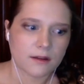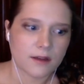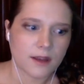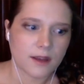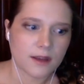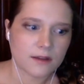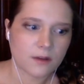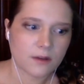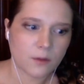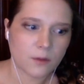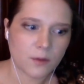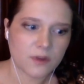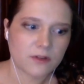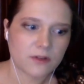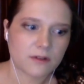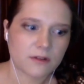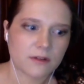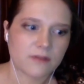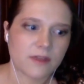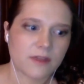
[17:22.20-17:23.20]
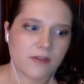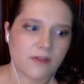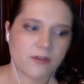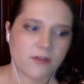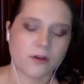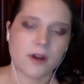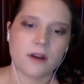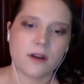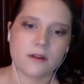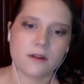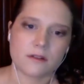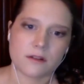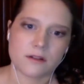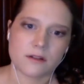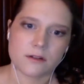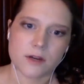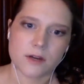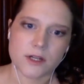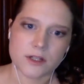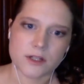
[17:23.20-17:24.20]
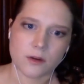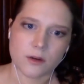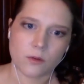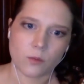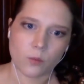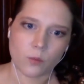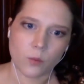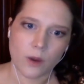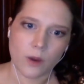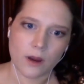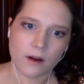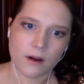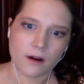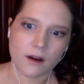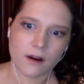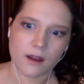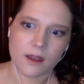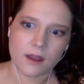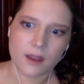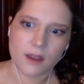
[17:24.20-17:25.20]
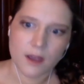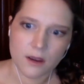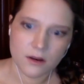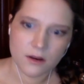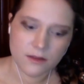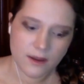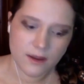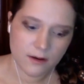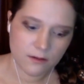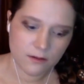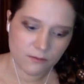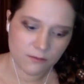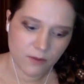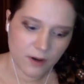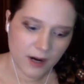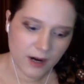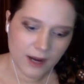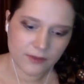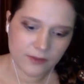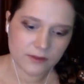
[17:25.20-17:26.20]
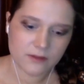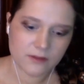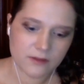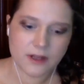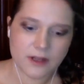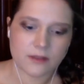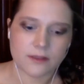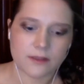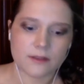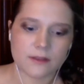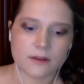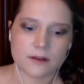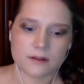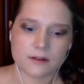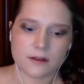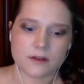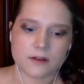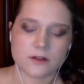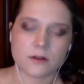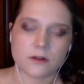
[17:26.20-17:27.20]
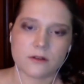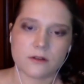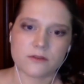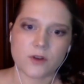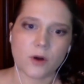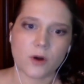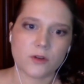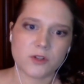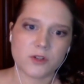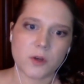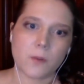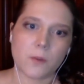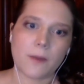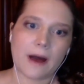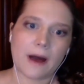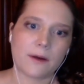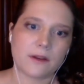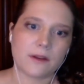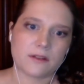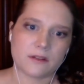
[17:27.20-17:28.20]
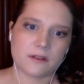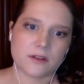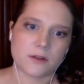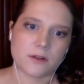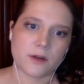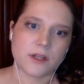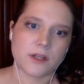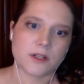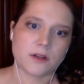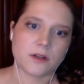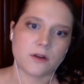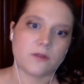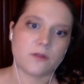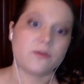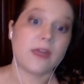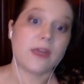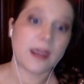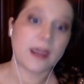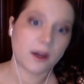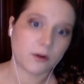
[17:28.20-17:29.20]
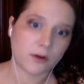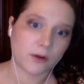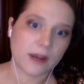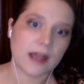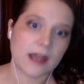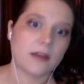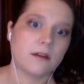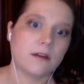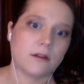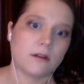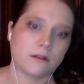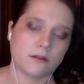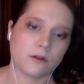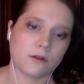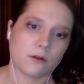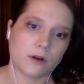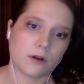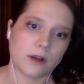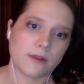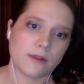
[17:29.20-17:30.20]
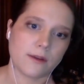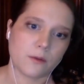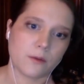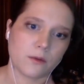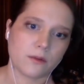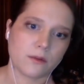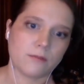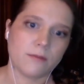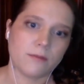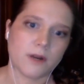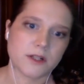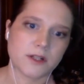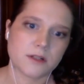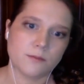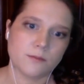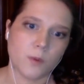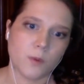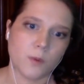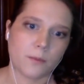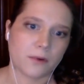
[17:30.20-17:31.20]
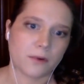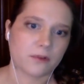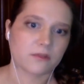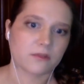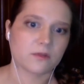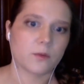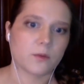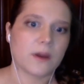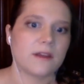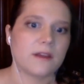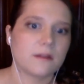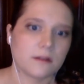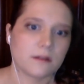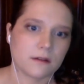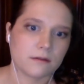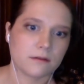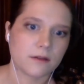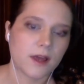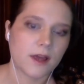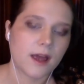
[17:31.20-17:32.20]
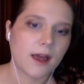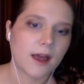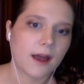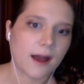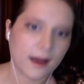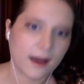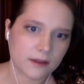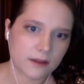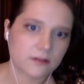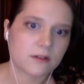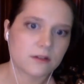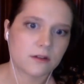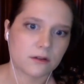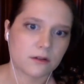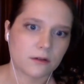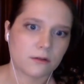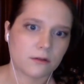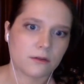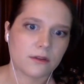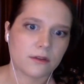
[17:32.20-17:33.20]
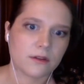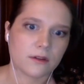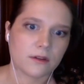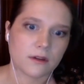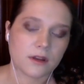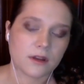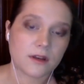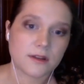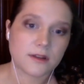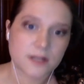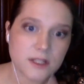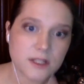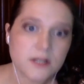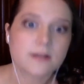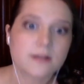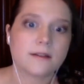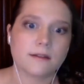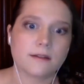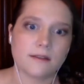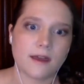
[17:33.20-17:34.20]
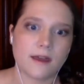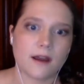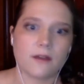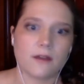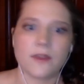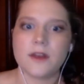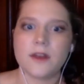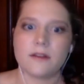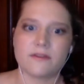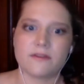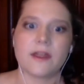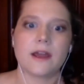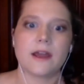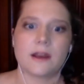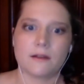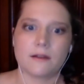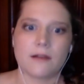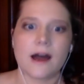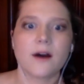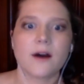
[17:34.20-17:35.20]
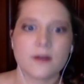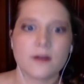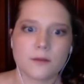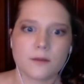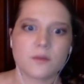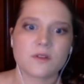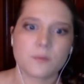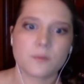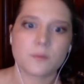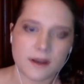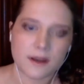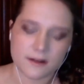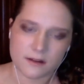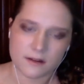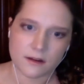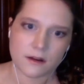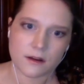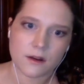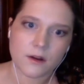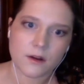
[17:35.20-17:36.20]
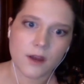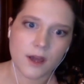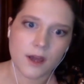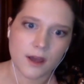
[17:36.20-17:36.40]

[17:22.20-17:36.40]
it's almost as if they've created a situation where regardless of anything that Assange could have told you about his situation, you know, they created a story that was much more persuasive as to the conditions there than if they had allowed him to speak to you.